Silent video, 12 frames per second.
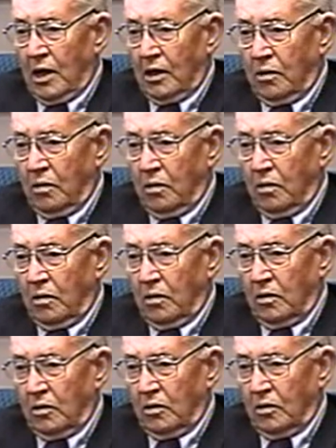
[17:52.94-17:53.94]
I
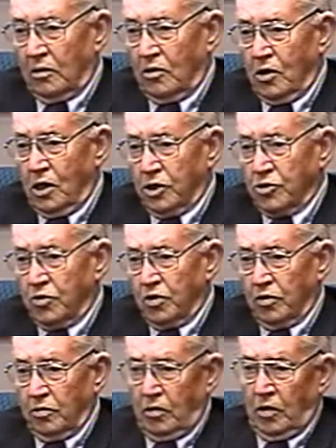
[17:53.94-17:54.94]

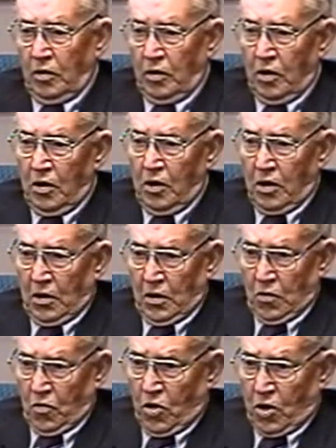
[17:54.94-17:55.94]
addressed
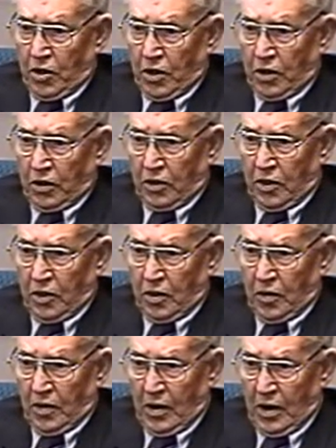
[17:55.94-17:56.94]
one
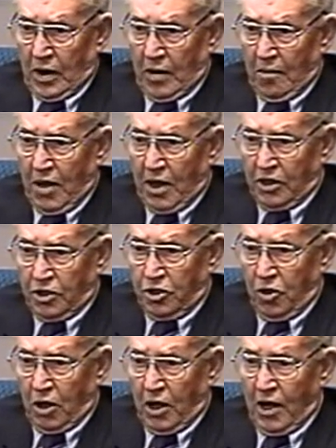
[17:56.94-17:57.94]
that I
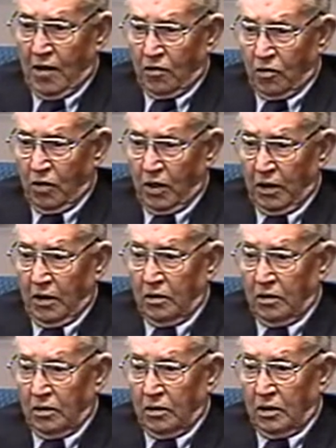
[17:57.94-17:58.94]
met shortly after we
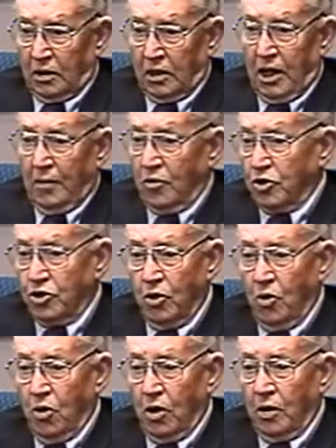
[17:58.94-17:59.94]
came
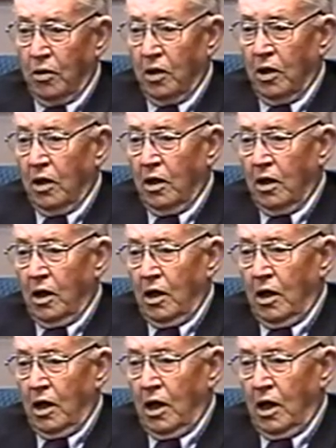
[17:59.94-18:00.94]
ashore,
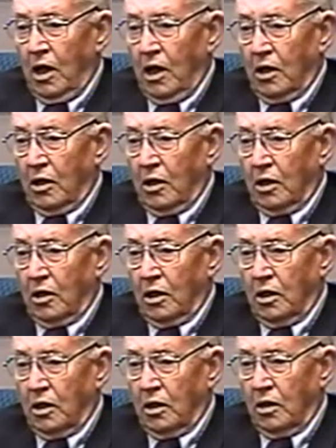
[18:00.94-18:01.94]
and
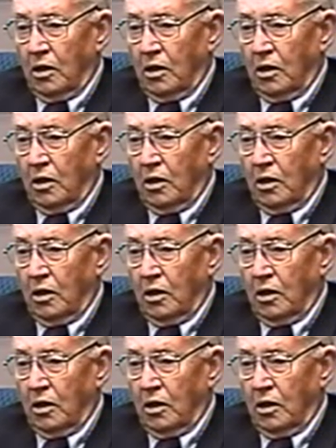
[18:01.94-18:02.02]
the